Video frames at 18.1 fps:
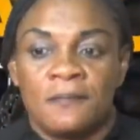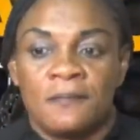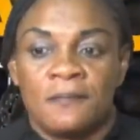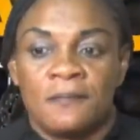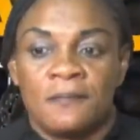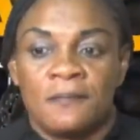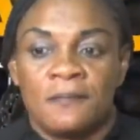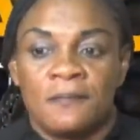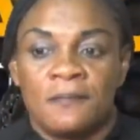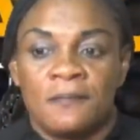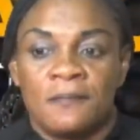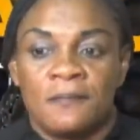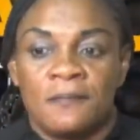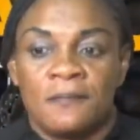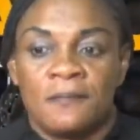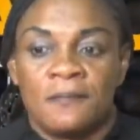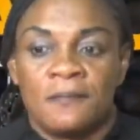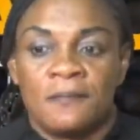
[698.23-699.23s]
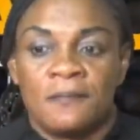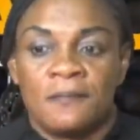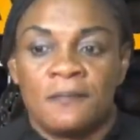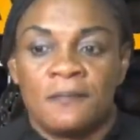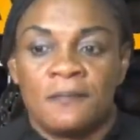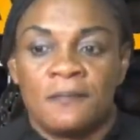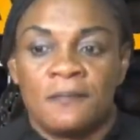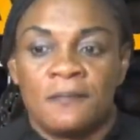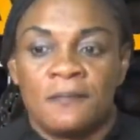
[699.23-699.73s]
How do you
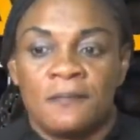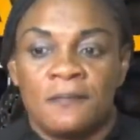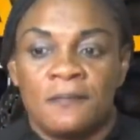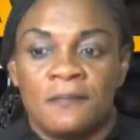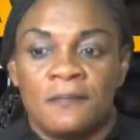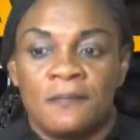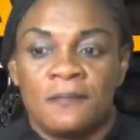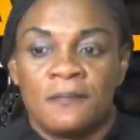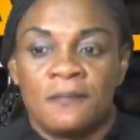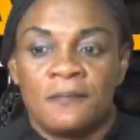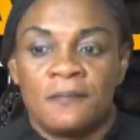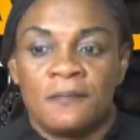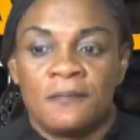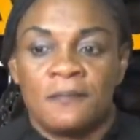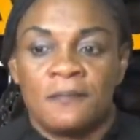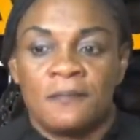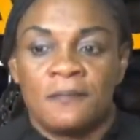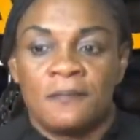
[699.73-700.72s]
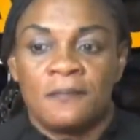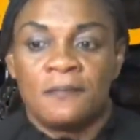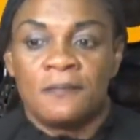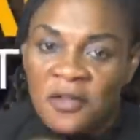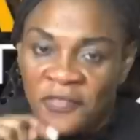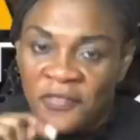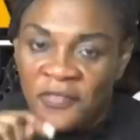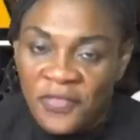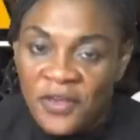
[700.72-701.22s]
explain some of what was done
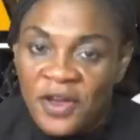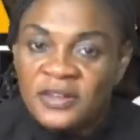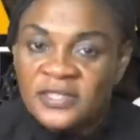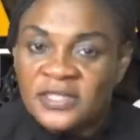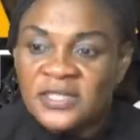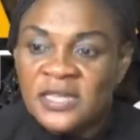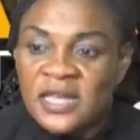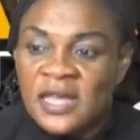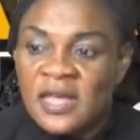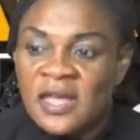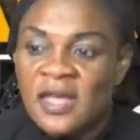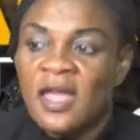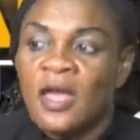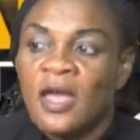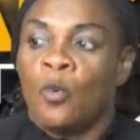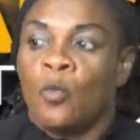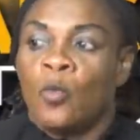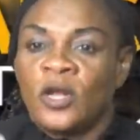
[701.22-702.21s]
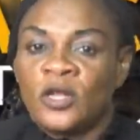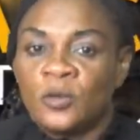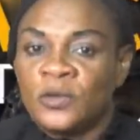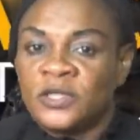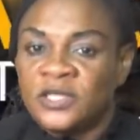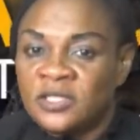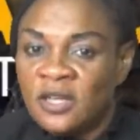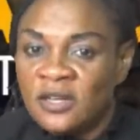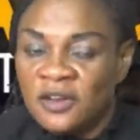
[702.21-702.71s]
on Thursday, what was
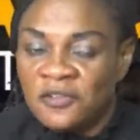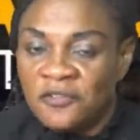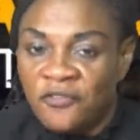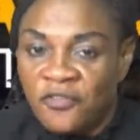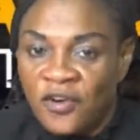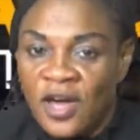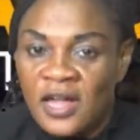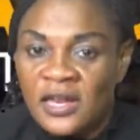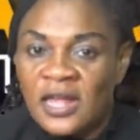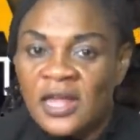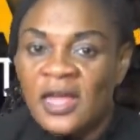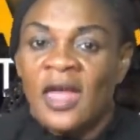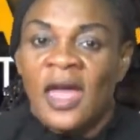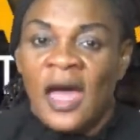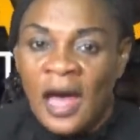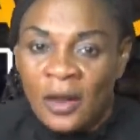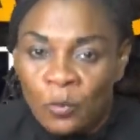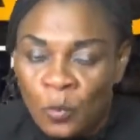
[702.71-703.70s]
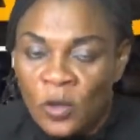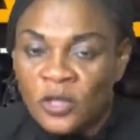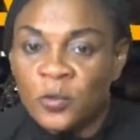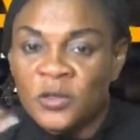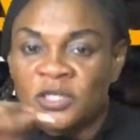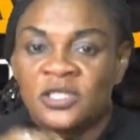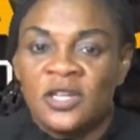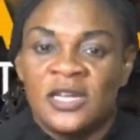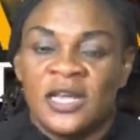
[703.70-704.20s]
done on Friday, and what
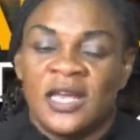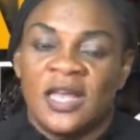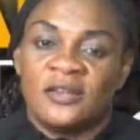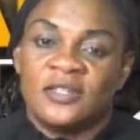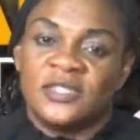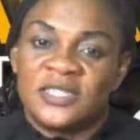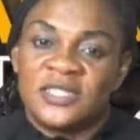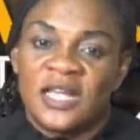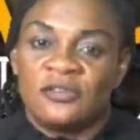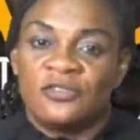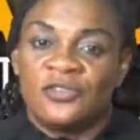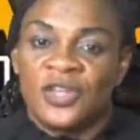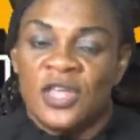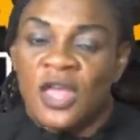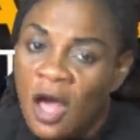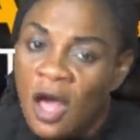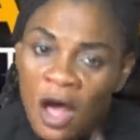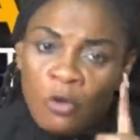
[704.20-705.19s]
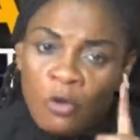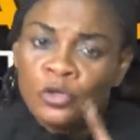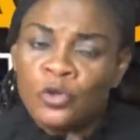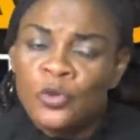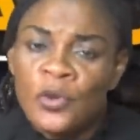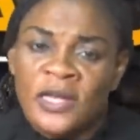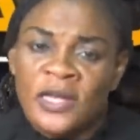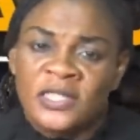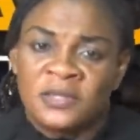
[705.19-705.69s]
was done again on Saturday? How do
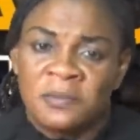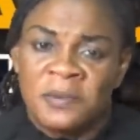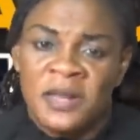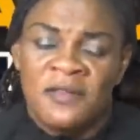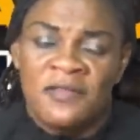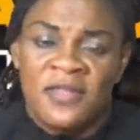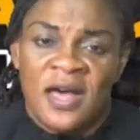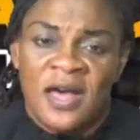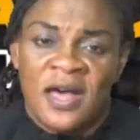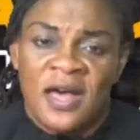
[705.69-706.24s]
you explain that?